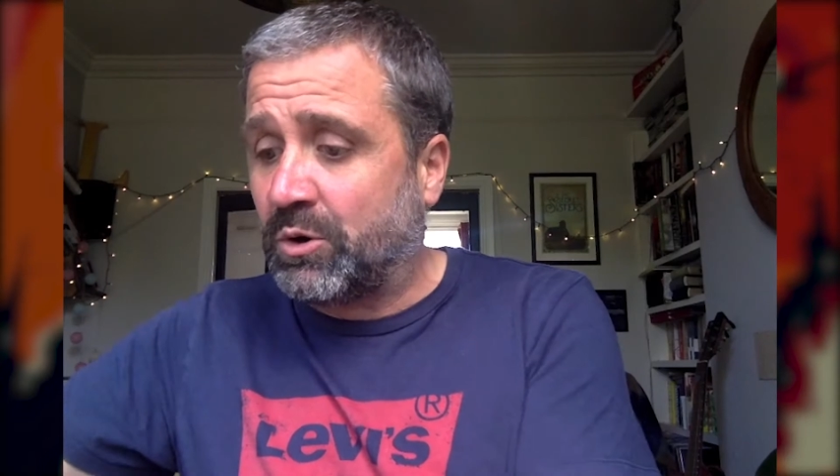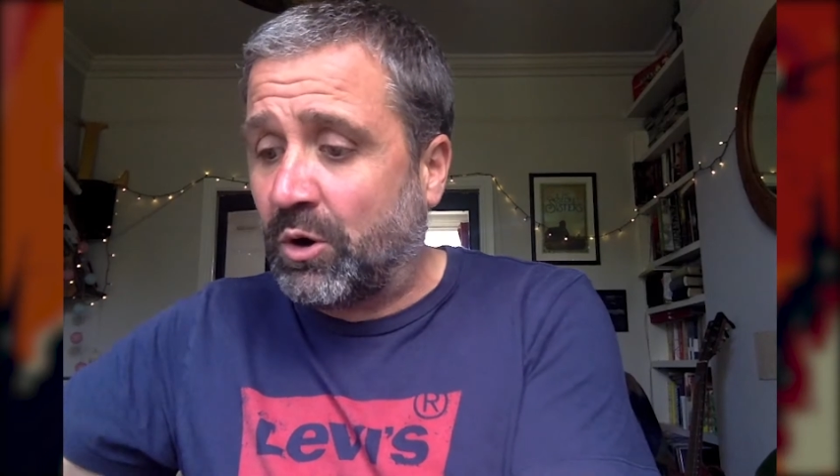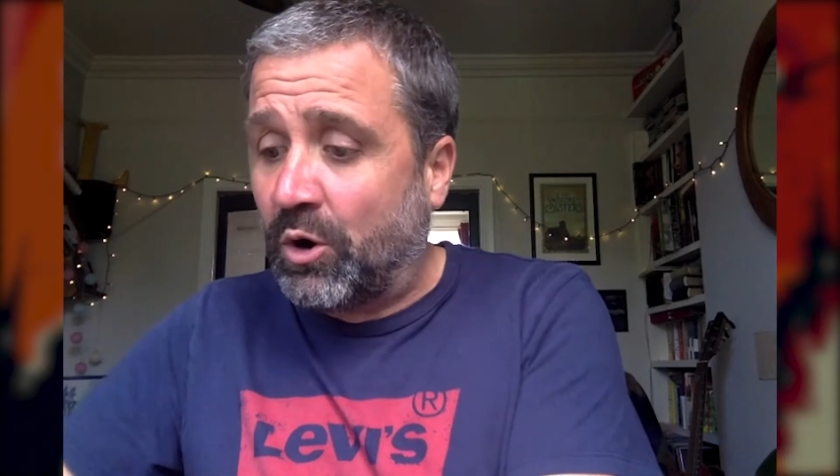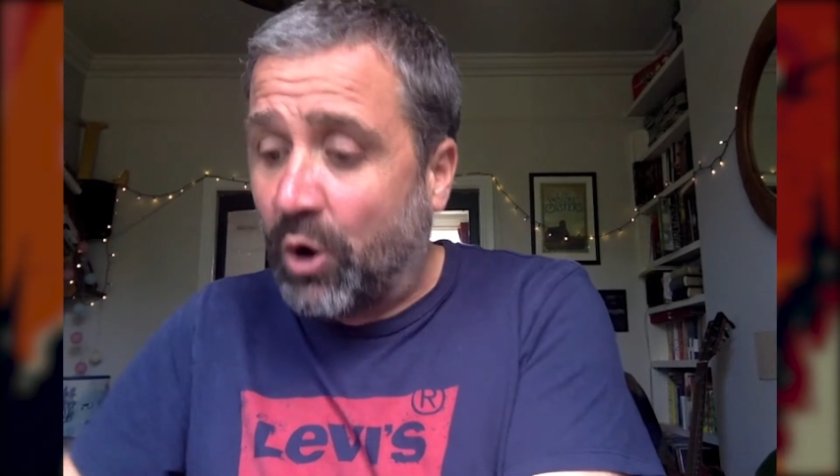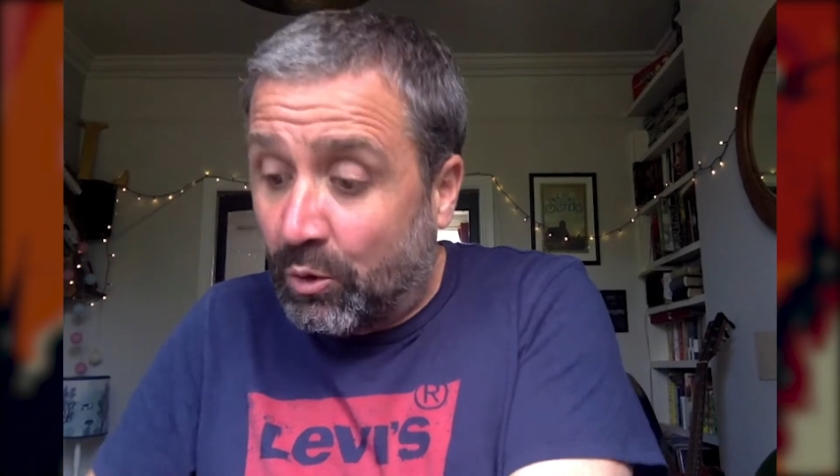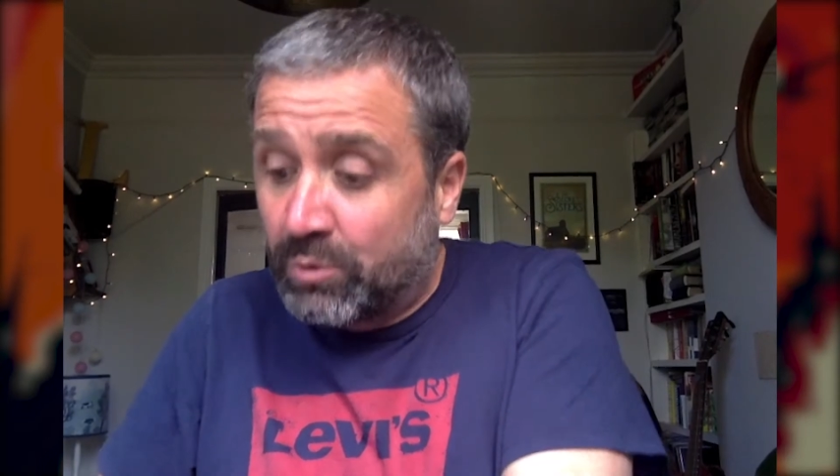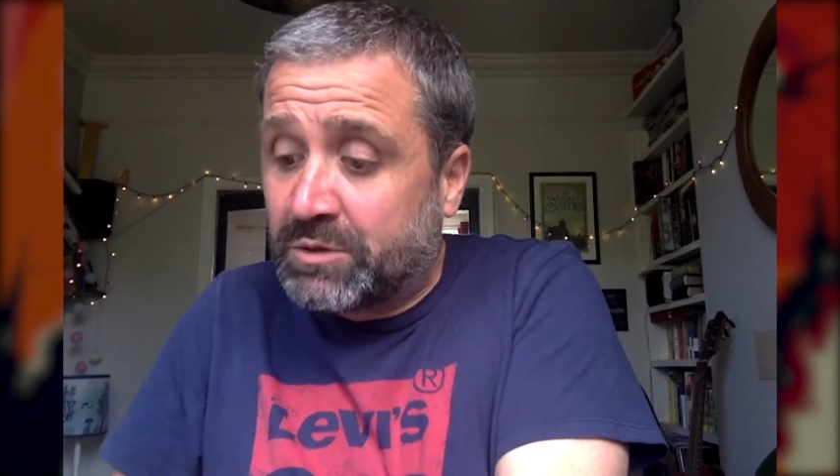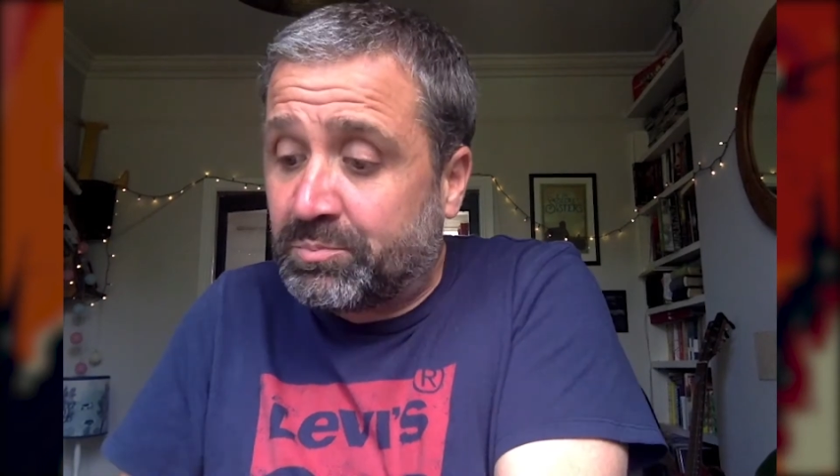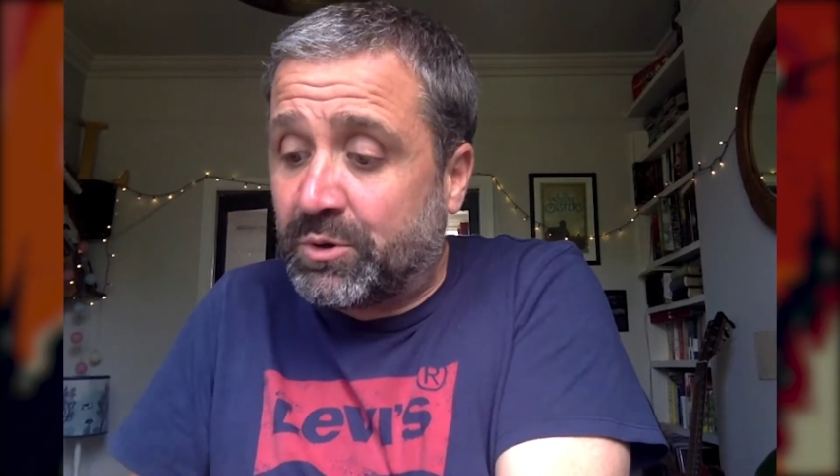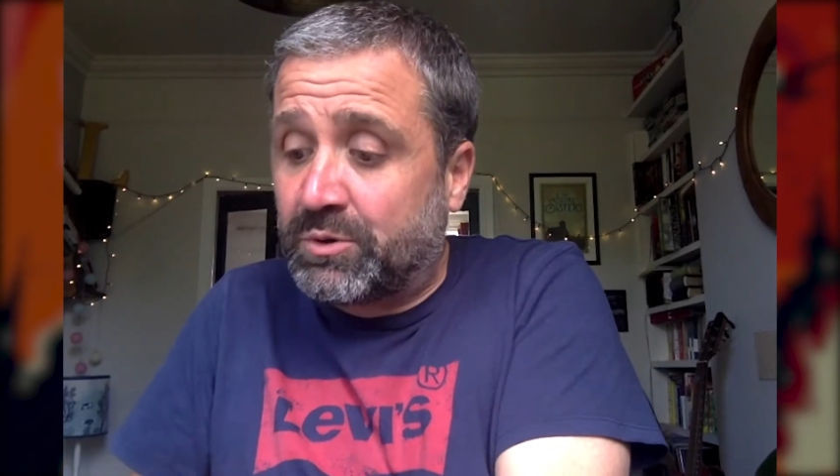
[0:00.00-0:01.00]
or
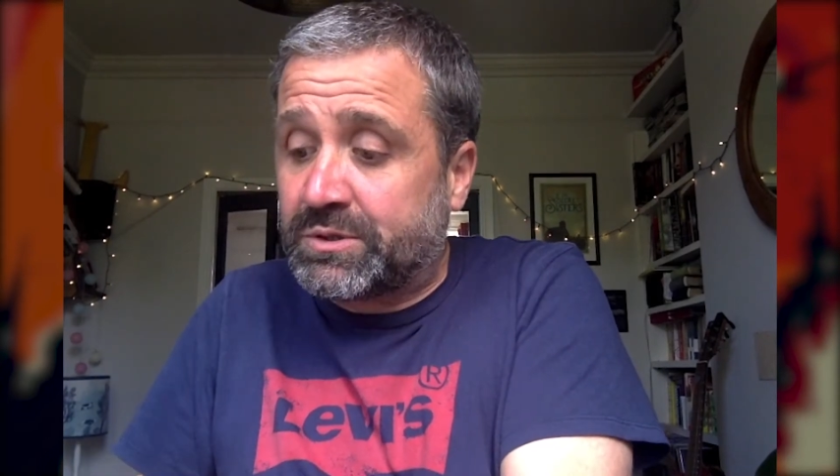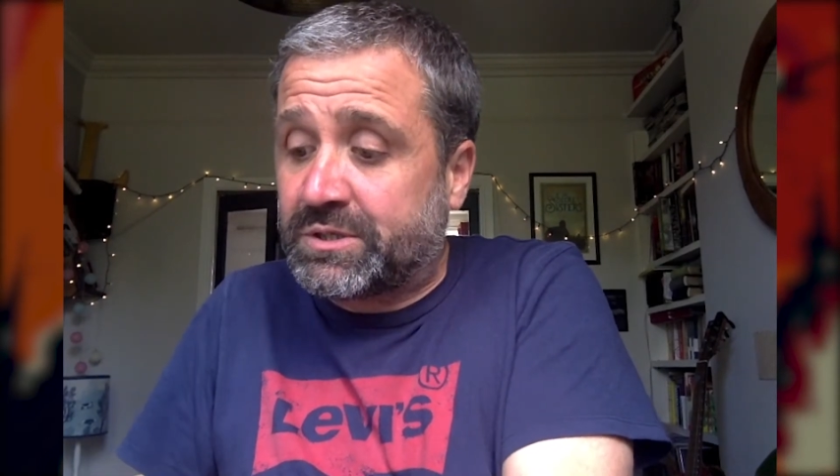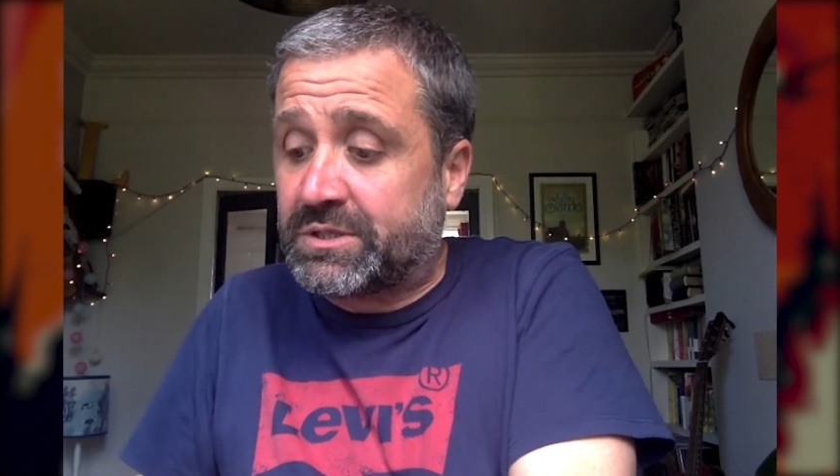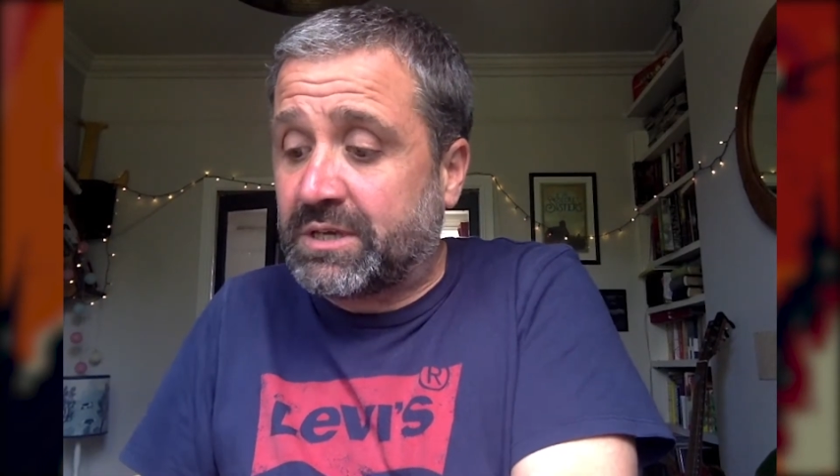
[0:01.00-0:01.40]
older books